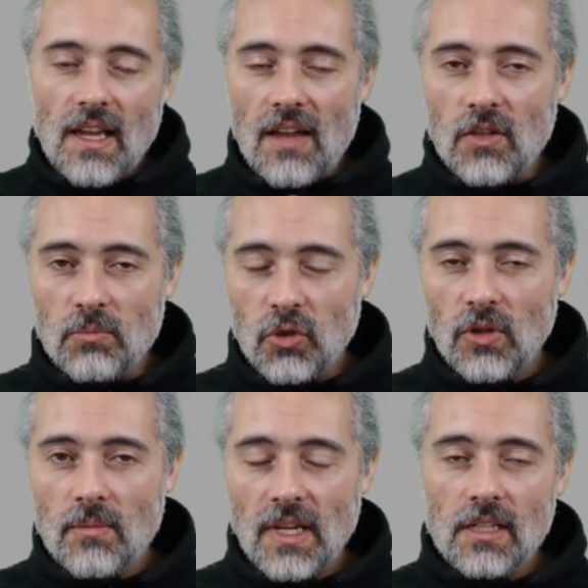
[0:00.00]
I've got
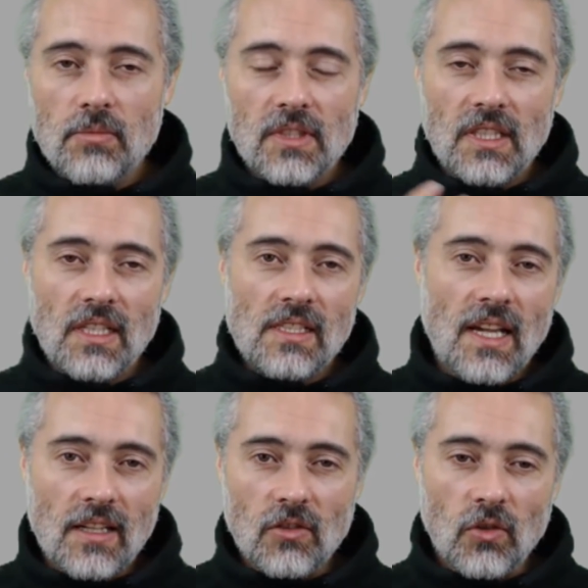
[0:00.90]
programming expertise.
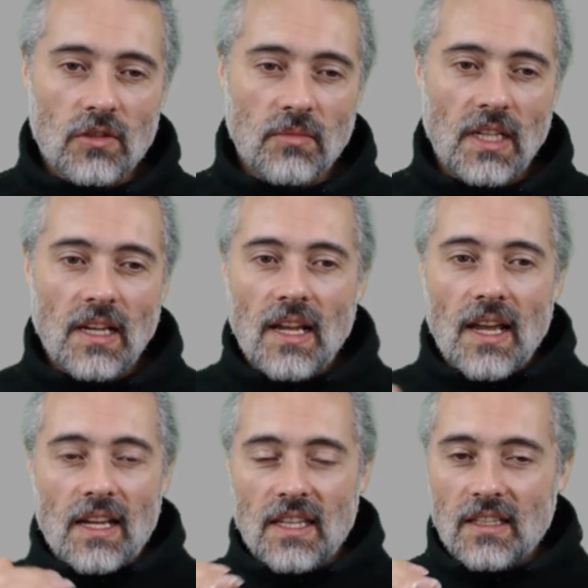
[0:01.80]
I can automate.
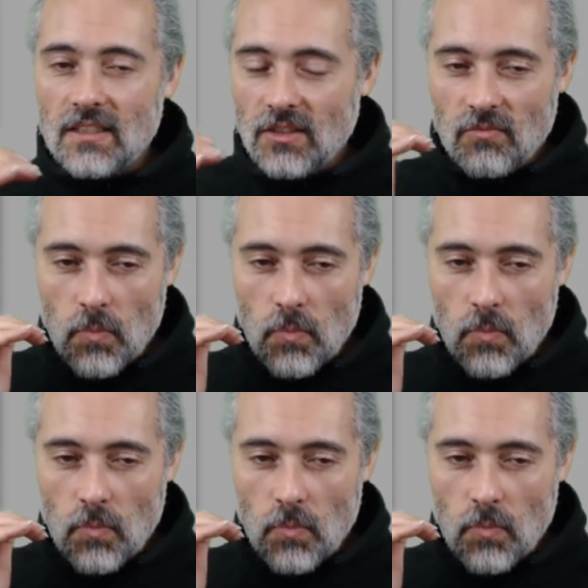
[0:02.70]
I think.